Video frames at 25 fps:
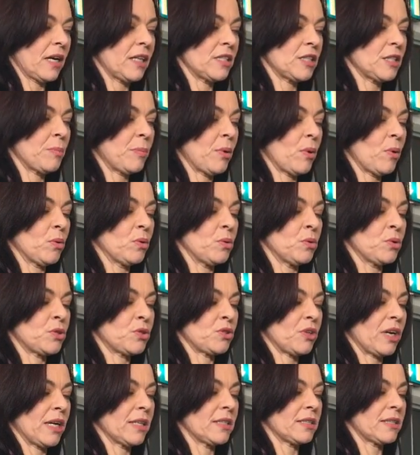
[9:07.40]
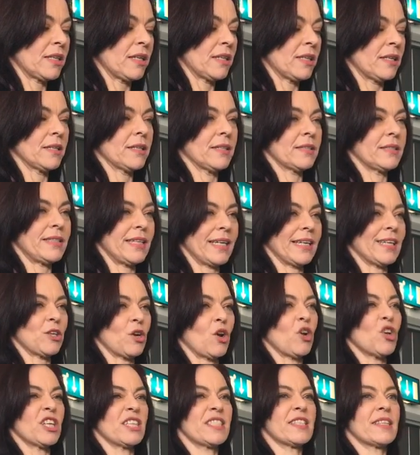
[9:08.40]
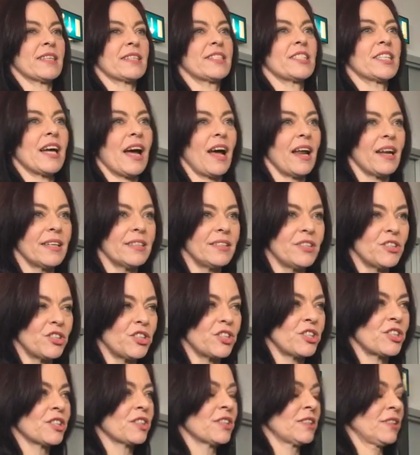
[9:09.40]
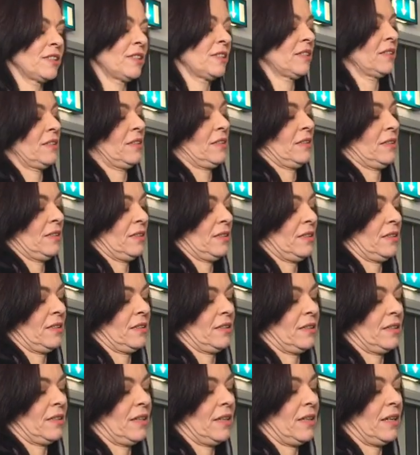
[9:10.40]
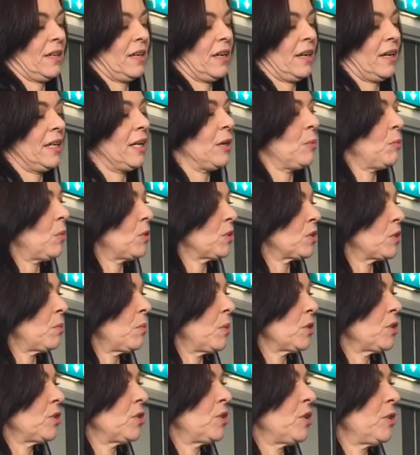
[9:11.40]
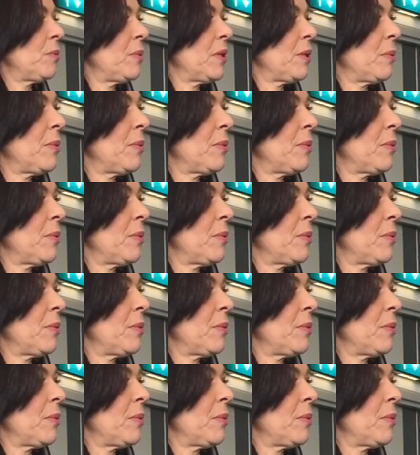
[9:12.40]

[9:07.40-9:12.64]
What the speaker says: I suppose, trying to take it on as the challenge, and then wondering what to do with